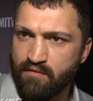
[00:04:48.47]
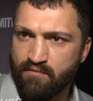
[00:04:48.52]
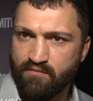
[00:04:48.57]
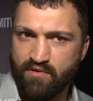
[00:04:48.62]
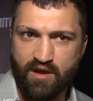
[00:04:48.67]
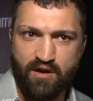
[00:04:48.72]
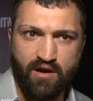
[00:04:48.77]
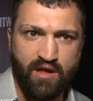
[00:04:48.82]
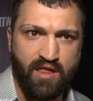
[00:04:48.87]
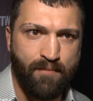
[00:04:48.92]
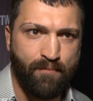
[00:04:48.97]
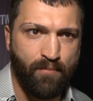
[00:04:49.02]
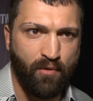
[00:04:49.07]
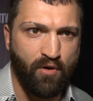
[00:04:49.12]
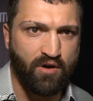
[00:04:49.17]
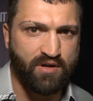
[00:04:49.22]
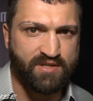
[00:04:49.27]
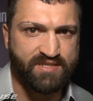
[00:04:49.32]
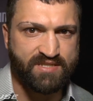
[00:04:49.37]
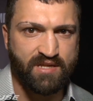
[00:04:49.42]
we're gonna
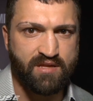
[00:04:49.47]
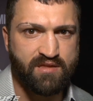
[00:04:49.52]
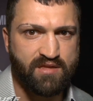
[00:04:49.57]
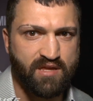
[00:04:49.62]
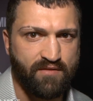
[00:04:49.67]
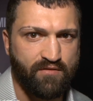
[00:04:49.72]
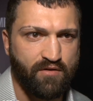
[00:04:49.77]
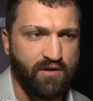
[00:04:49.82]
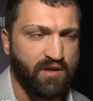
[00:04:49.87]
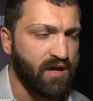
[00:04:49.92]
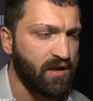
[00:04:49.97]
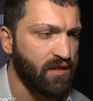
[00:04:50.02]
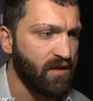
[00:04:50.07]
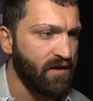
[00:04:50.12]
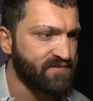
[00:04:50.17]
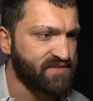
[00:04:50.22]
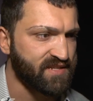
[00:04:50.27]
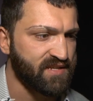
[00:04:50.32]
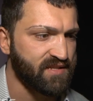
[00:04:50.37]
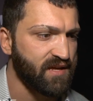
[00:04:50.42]
post interview on
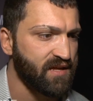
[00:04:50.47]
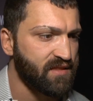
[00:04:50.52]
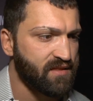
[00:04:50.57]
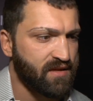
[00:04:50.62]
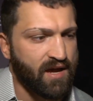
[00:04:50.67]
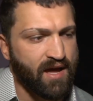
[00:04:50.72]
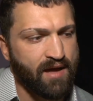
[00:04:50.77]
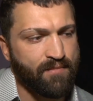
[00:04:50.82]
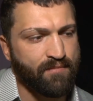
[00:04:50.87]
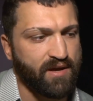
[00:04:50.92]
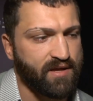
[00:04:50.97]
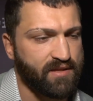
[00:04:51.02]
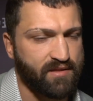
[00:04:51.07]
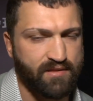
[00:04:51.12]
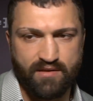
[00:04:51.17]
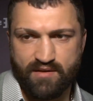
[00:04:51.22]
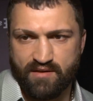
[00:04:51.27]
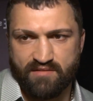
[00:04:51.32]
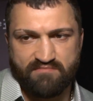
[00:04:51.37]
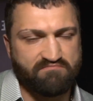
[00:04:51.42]
Arlovski.com.
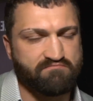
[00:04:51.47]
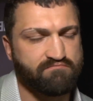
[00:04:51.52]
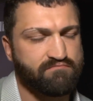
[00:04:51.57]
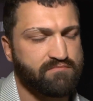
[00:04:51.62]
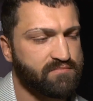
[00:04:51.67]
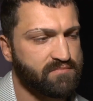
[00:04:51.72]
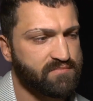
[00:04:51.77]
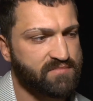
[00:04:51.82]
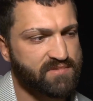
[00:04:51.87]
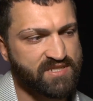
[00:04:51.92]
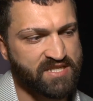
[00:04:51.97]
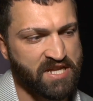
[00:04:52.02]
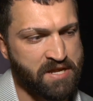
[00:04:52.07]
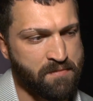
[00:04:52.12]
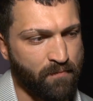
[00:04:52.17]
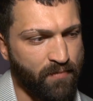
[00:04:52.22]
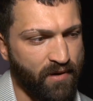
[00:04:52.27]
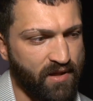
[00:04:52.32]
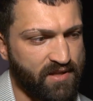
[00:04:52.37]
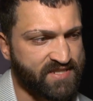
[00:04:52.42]
And
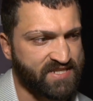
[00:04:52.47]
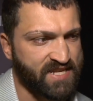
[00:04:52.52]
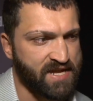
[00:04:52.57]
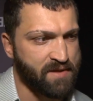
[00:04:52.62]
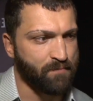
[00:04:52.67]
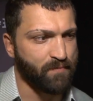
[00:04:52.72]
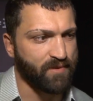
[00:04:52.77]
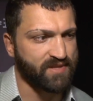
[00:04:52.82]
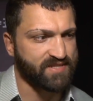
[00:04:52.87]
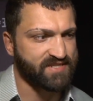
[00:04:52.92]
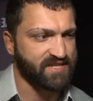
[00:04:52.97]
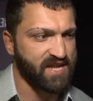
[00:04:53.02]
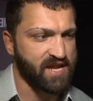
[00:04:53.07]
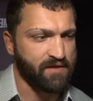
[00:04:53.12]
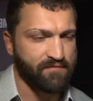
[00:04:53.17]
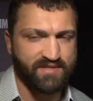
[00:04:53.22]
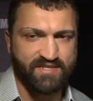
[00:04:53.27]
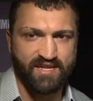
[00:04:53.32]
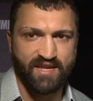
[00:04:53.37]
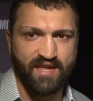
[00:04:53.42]
simple,
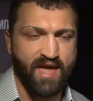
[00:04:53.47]
stick with the